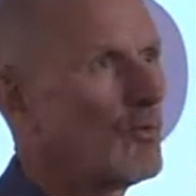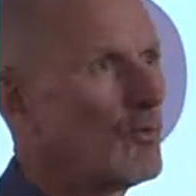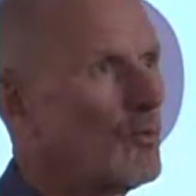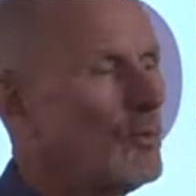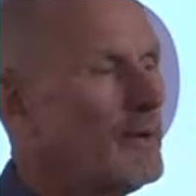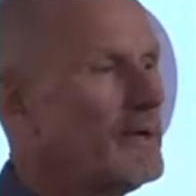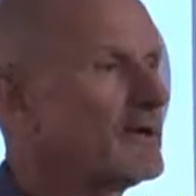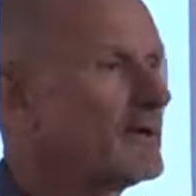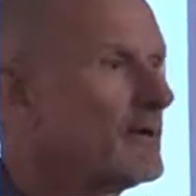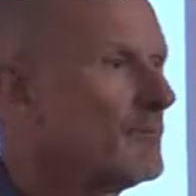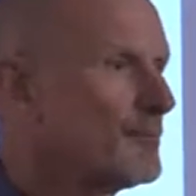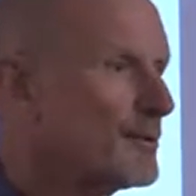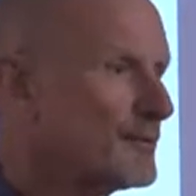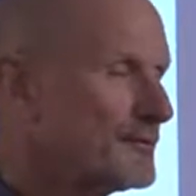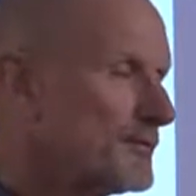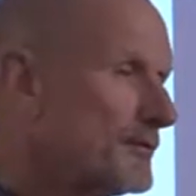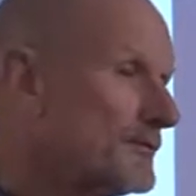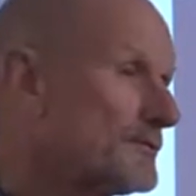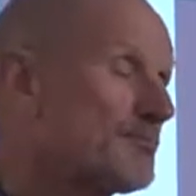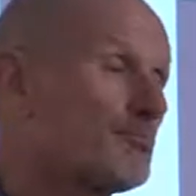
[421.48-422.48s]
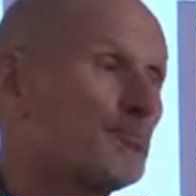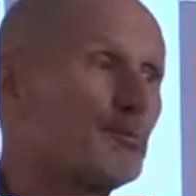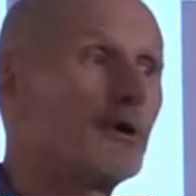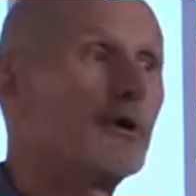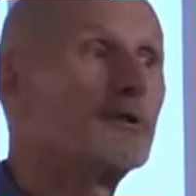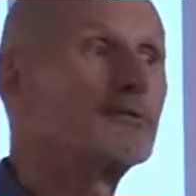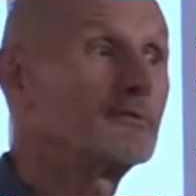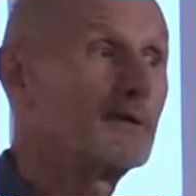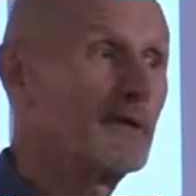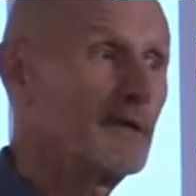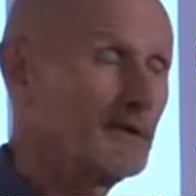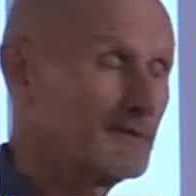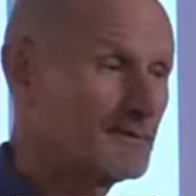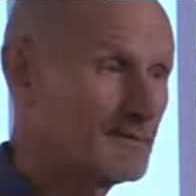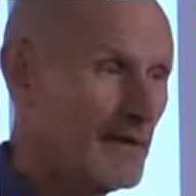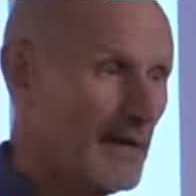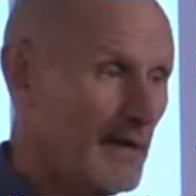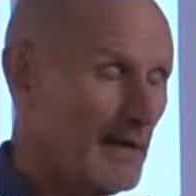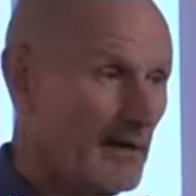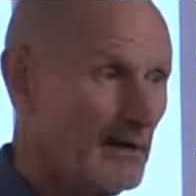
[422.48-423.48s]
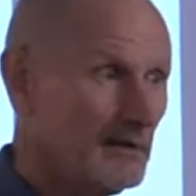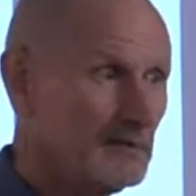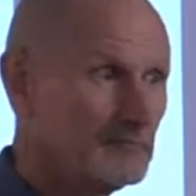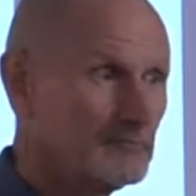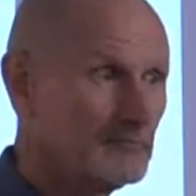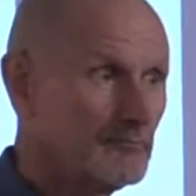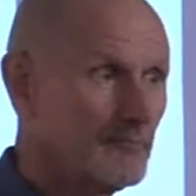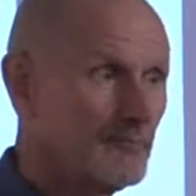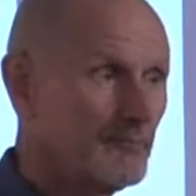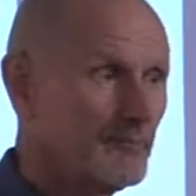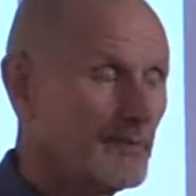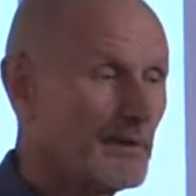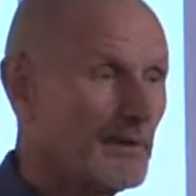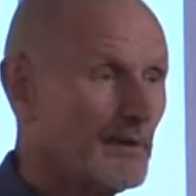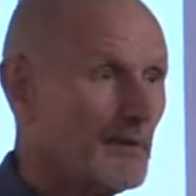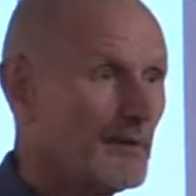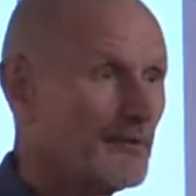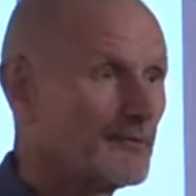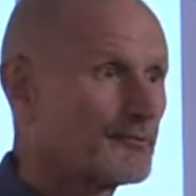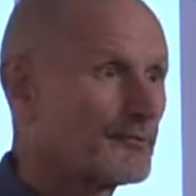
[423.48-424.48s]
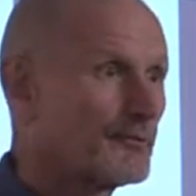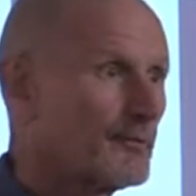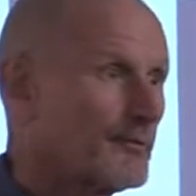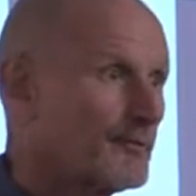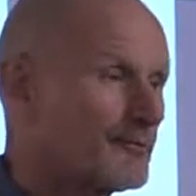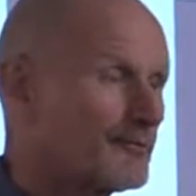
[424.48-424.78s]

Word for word: we can produce proteins now through,